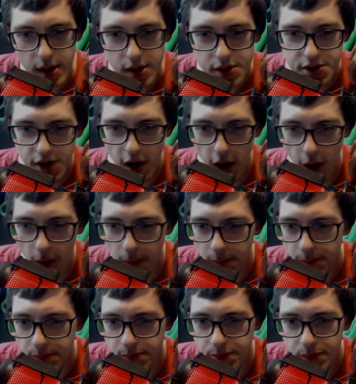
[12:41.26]
So
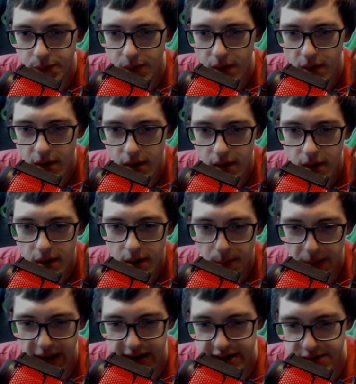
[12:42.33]

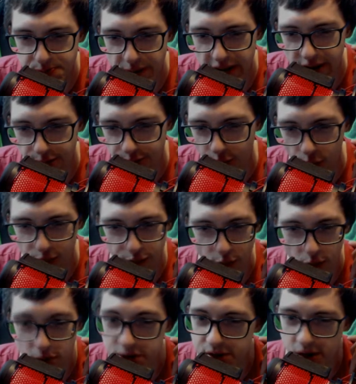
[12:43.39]
Pix being a
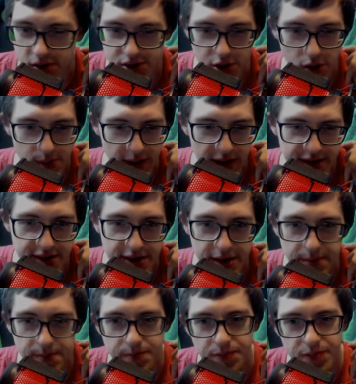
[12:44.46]
4/4 is also
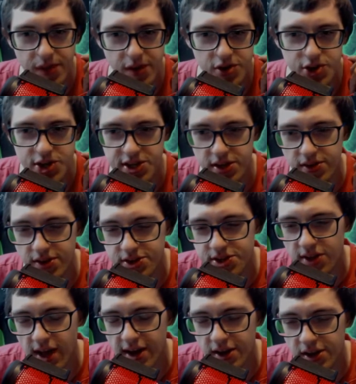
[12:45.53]
amazing. There's a
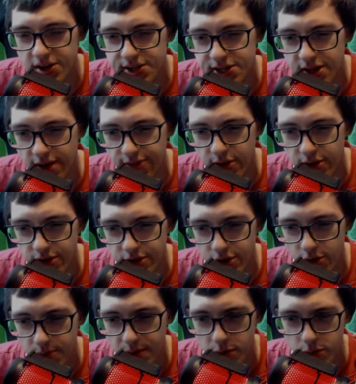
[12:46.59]
lot of good stuff you can
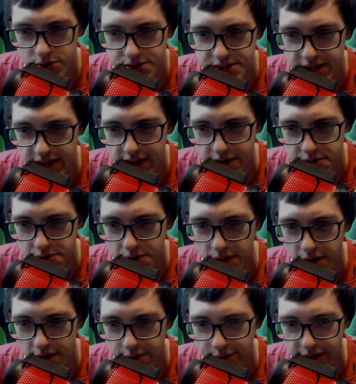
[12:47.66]
do, but we'll see
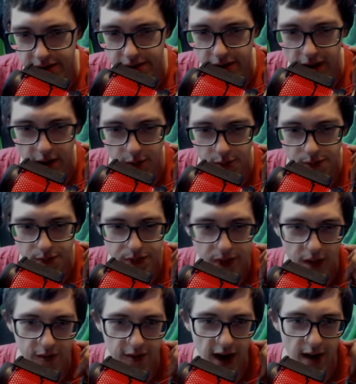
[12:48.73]
how
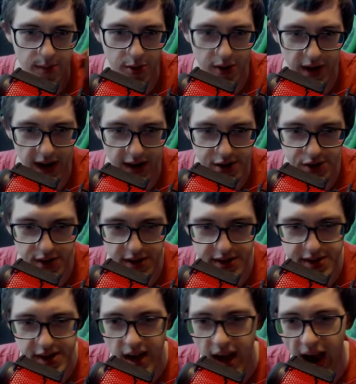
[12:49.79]
viable it actually
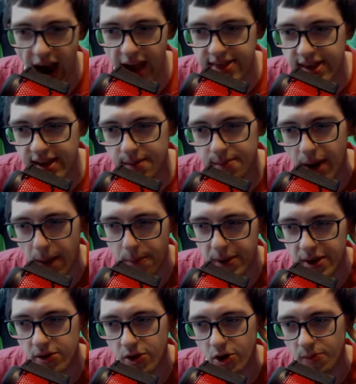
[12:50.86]
is. I think it might be
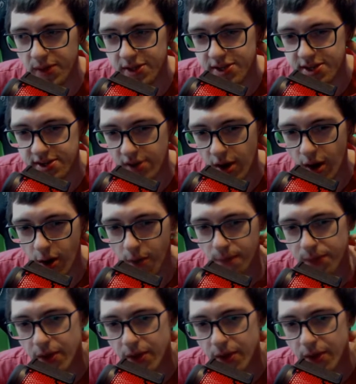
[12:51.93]
a little bit slow.